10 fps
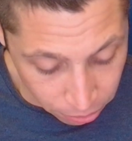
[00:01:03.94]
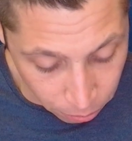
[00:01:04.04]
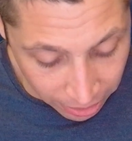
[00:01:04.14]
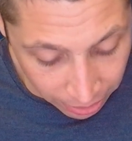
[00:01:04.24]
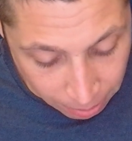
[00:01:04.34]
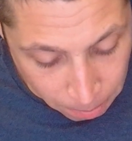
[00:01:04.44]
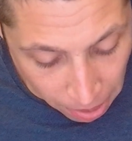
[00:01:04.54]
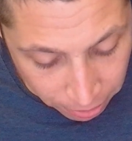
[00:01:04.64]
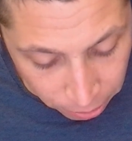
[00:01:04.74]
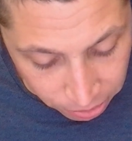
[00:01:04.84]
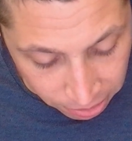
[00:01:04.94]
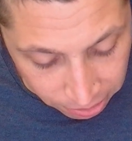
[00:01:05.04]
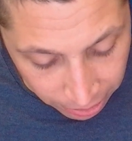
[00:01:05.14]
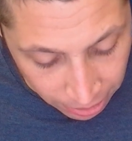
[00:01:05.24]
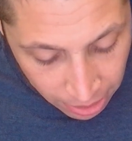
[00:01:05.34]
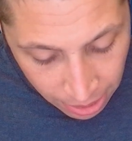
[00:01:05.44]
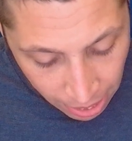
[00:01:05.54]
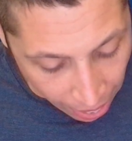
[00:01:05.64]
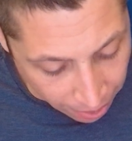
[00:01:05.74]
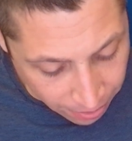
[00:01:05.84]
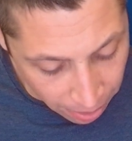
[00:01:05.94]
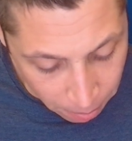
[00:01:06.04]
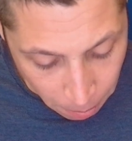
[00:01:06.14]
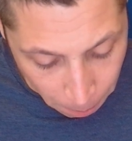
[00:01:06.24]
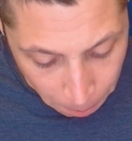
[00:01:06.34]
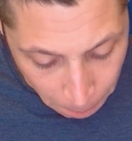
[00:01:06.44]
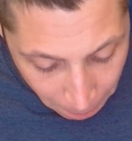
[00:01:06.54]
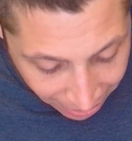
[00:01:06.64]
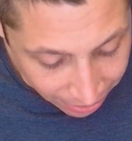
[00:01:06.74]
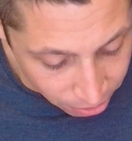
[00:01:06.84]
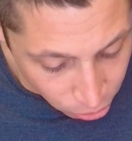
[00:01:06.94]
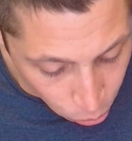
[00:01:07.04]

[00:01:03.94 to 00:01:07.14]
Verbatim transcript: So we can't combine those easily. And then minus